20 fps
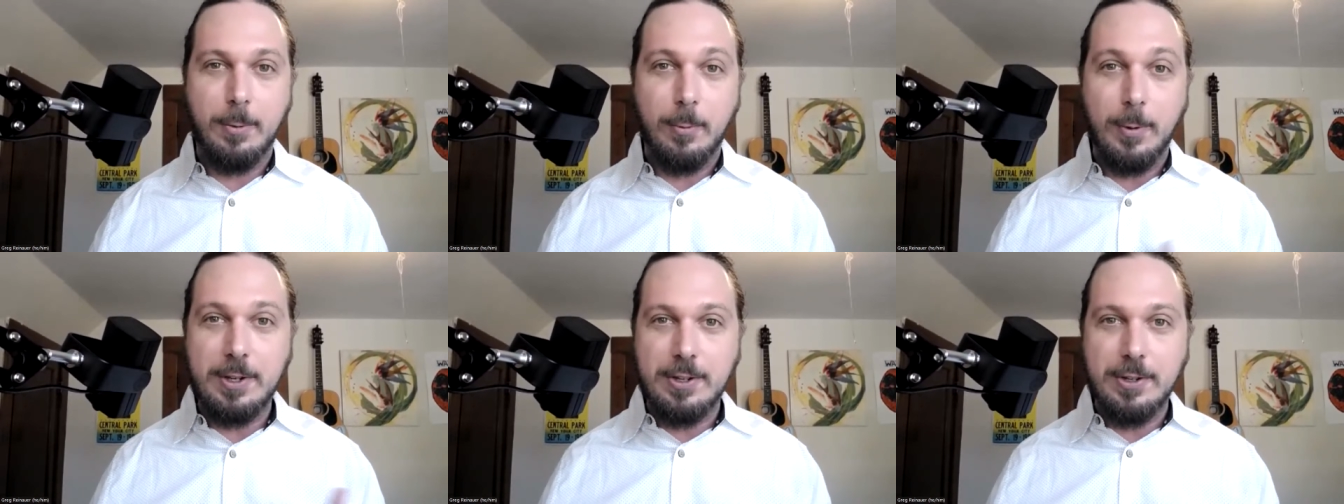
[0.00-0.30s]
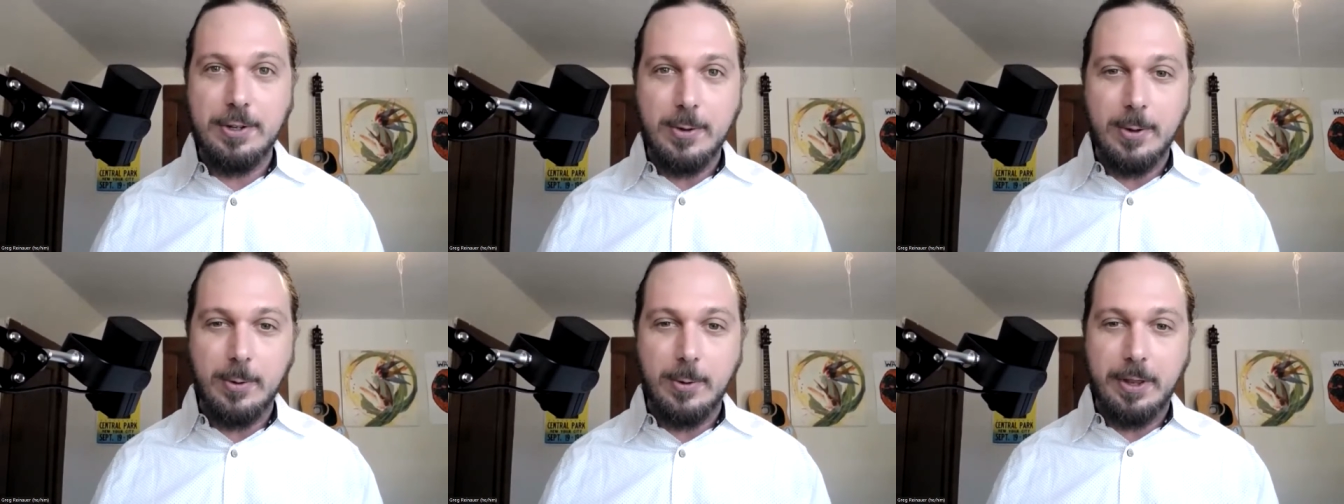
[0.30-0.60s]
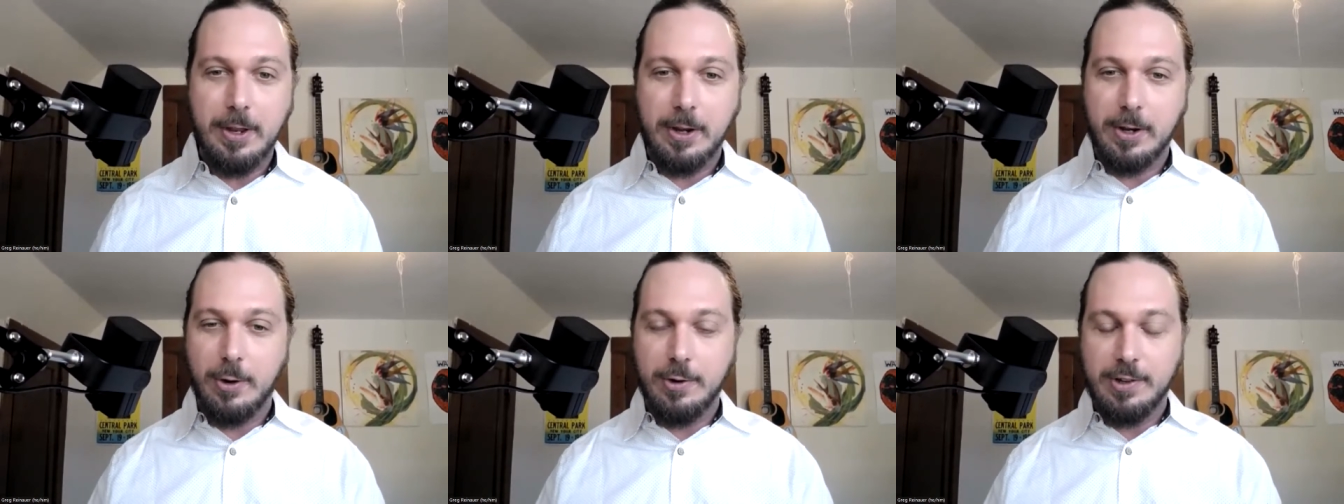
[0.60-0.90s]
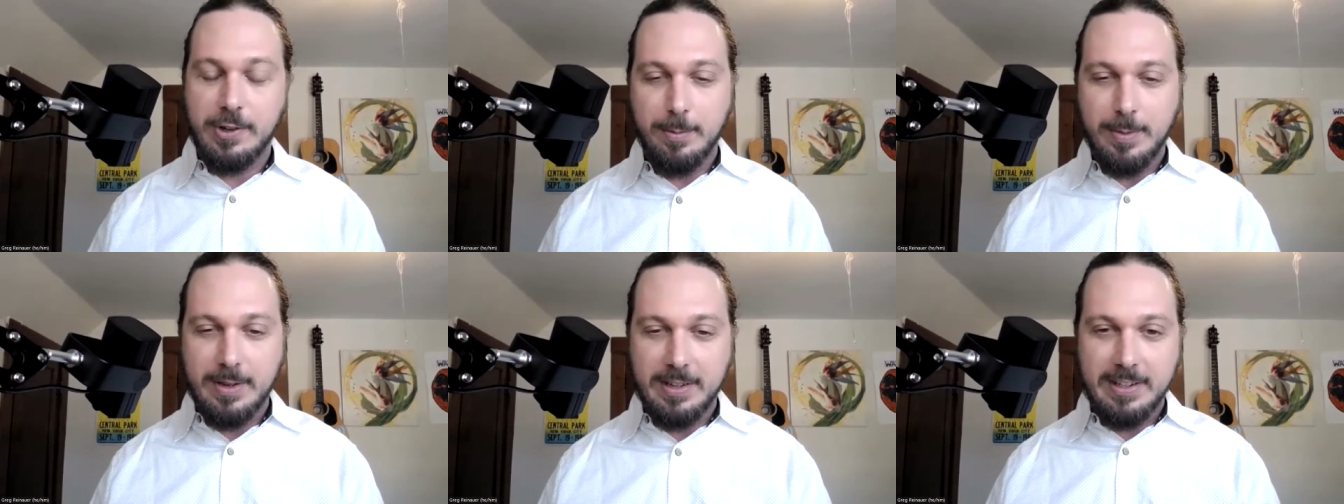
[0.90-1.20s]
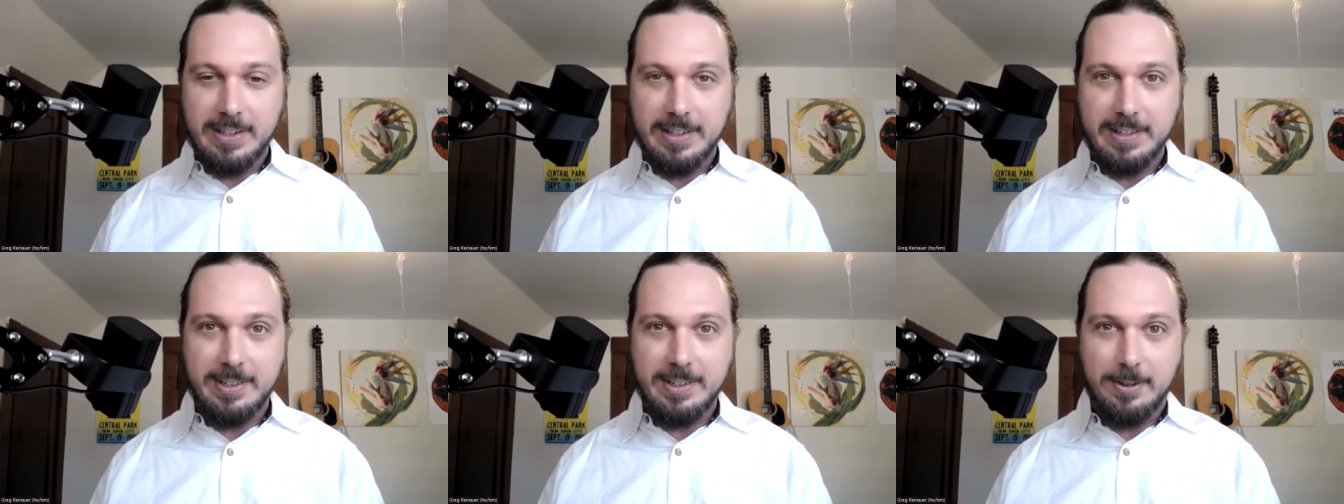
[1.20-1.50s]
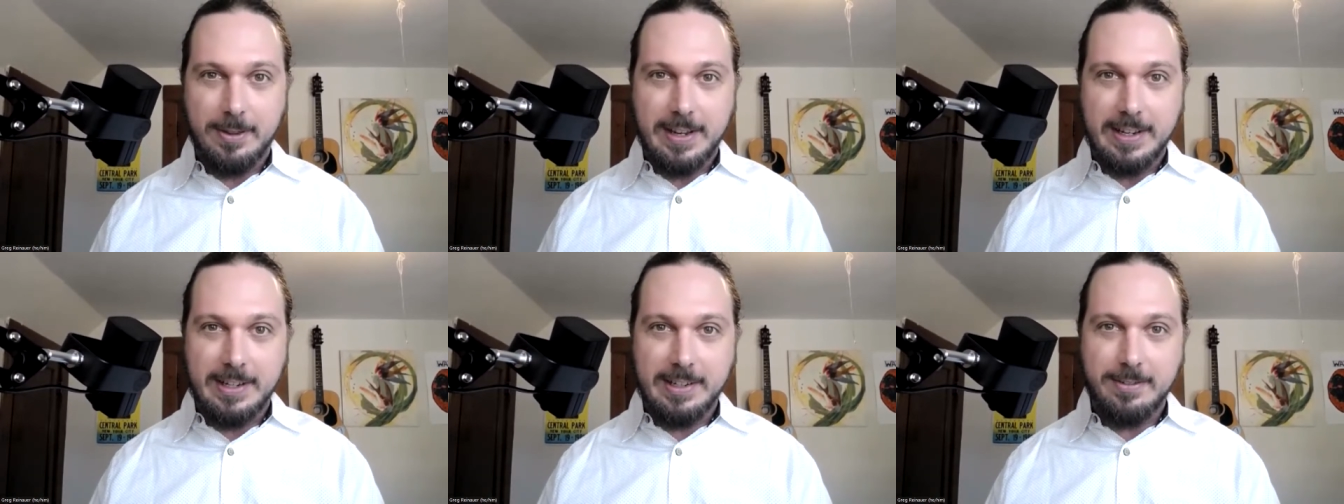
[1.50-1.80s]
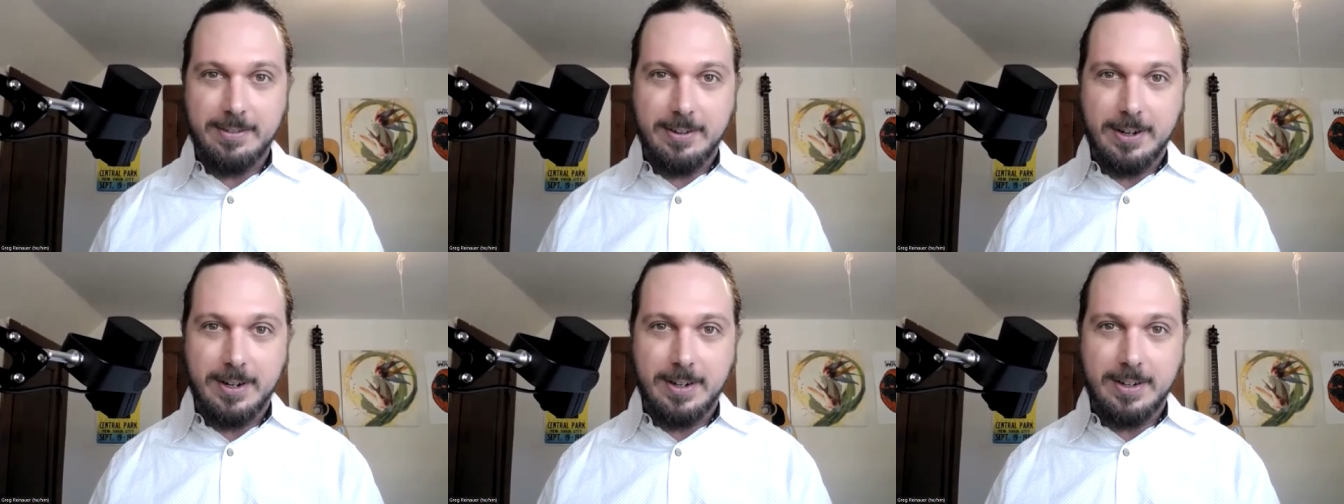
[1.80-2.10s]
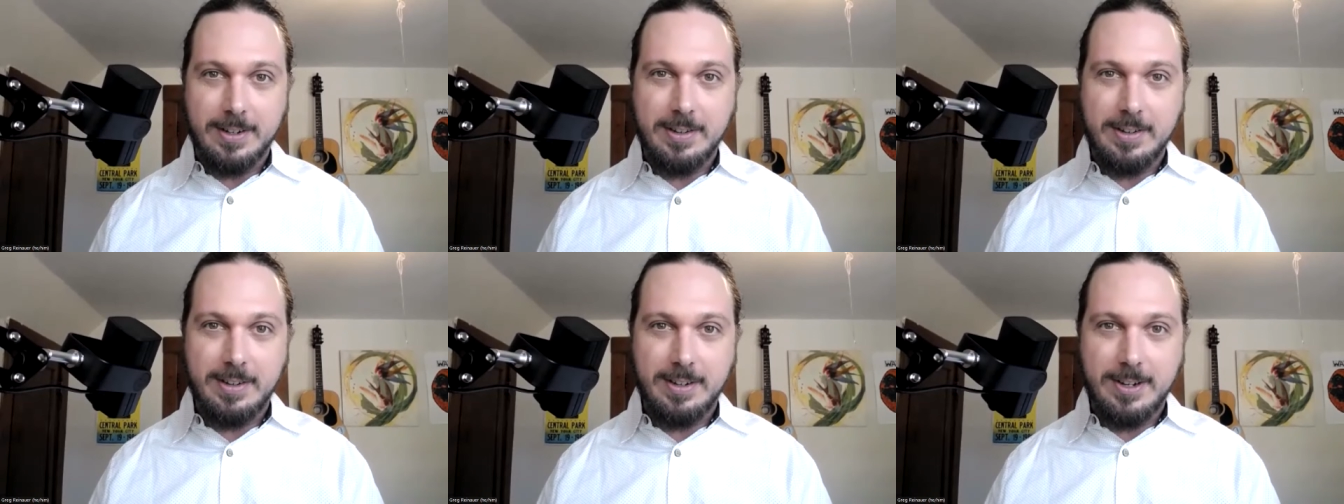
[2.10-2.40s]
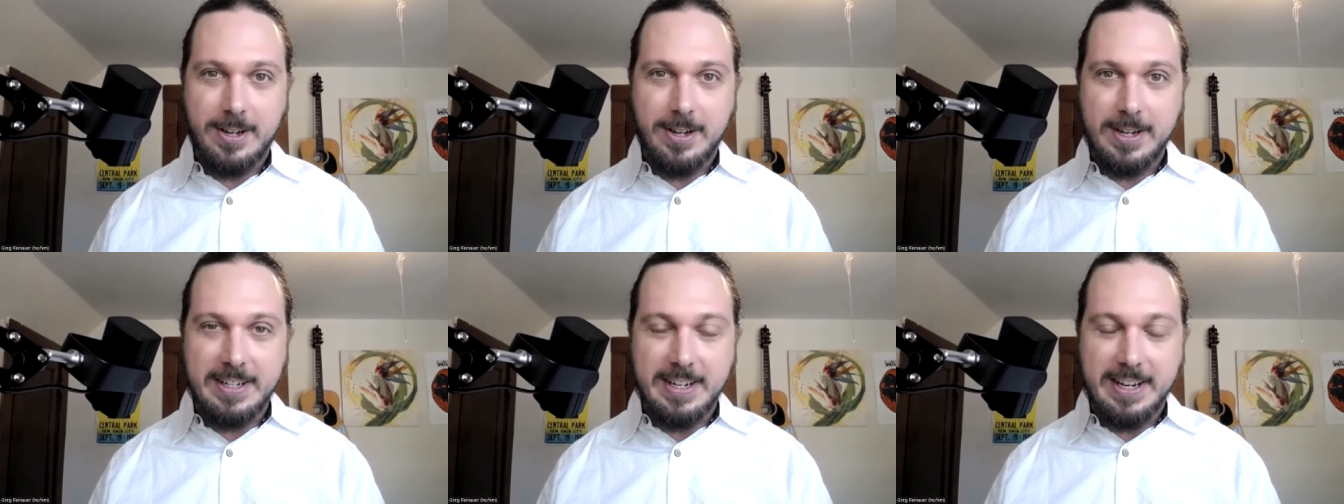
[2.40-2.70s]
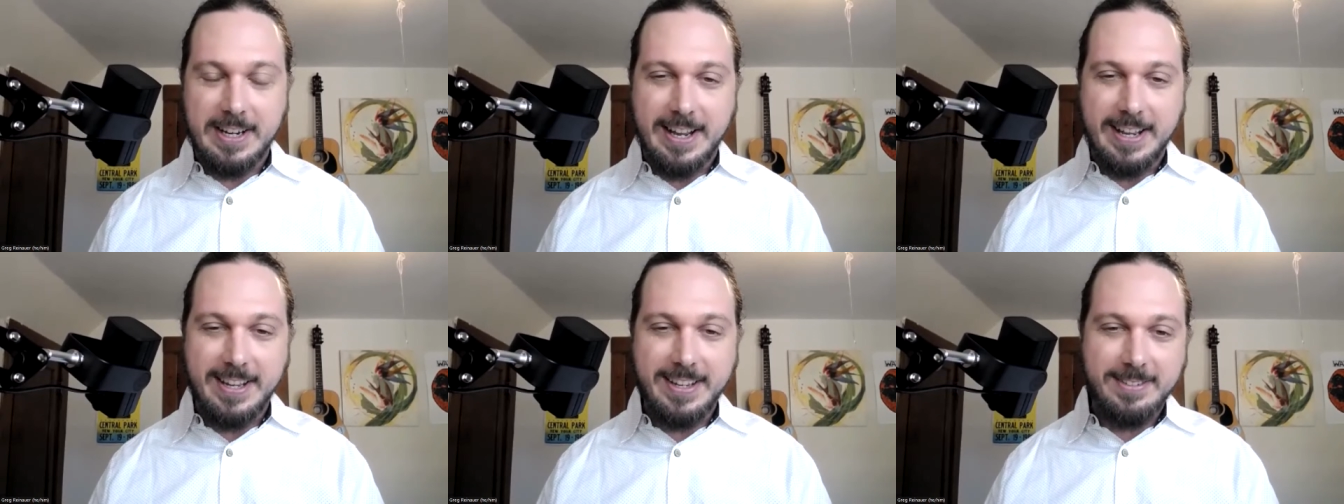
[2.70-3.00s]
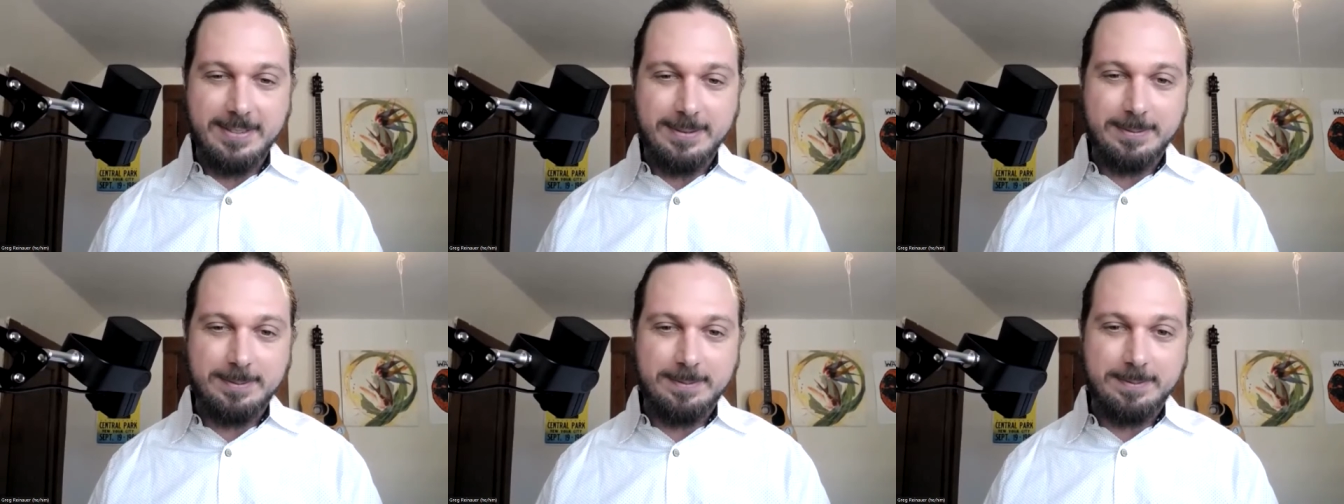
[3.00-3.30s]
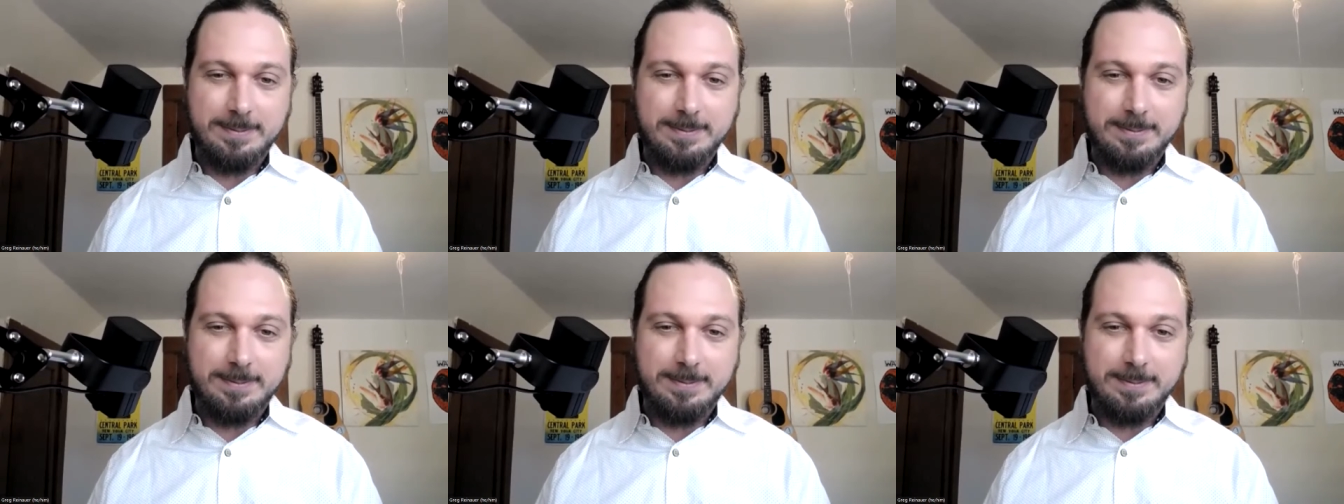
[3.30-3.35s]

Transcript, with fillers: what you're doing with your coaching business. So thanks for talking today.